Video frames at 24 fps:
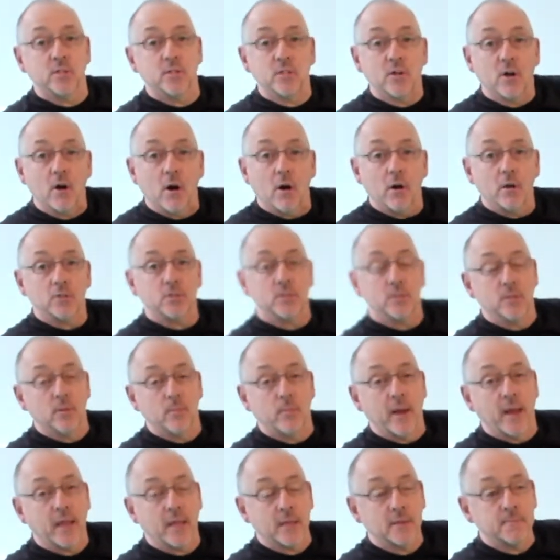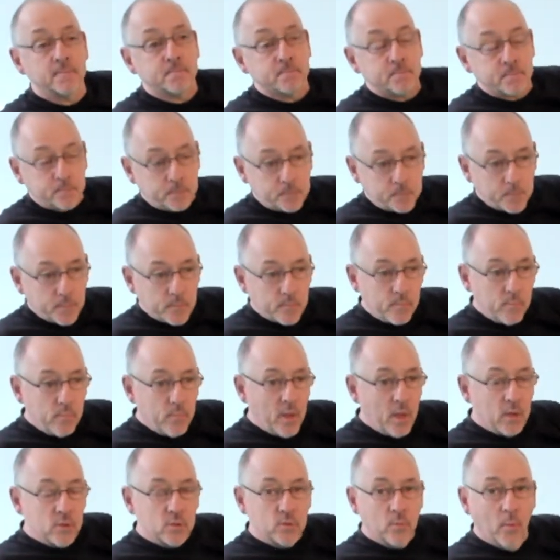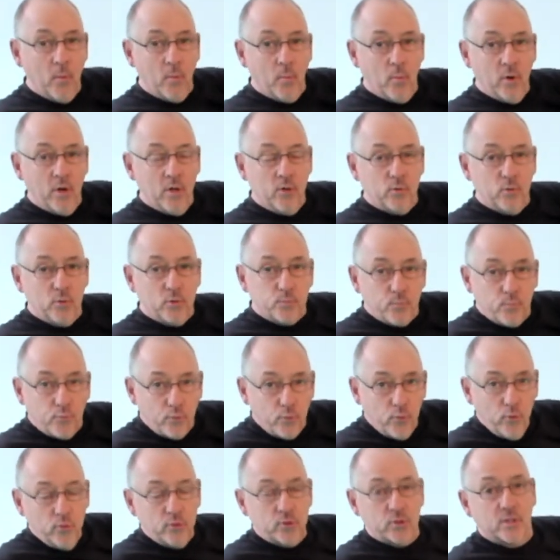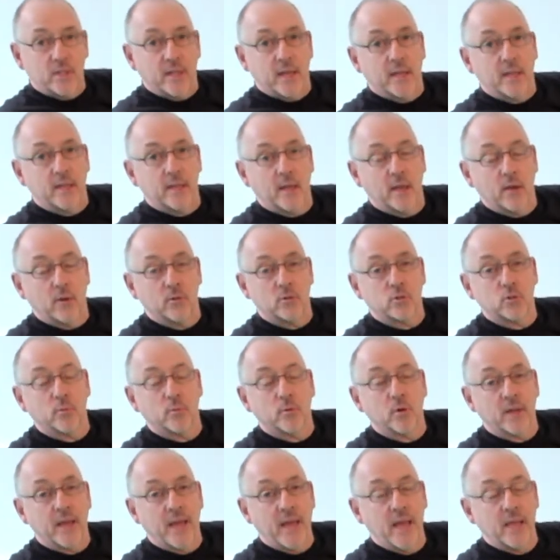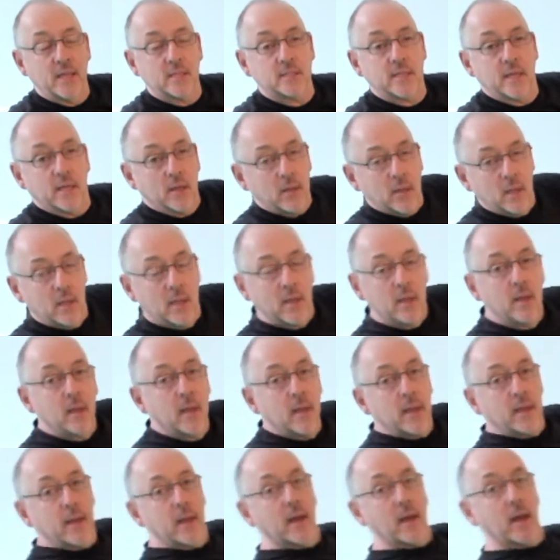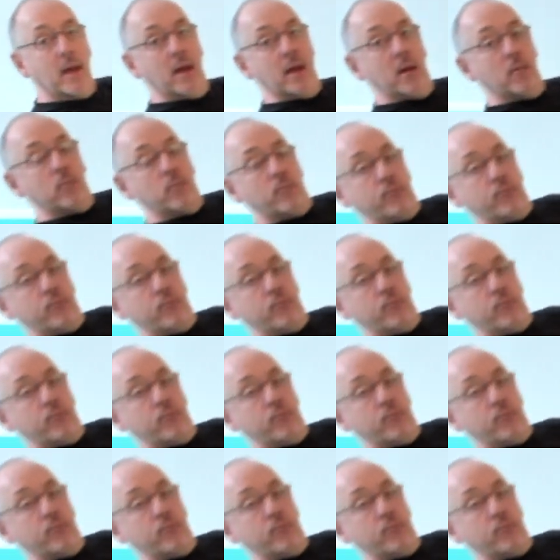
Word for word: they're arching the back. So what we want to do is push that down. So we're going to exhale, yeah, and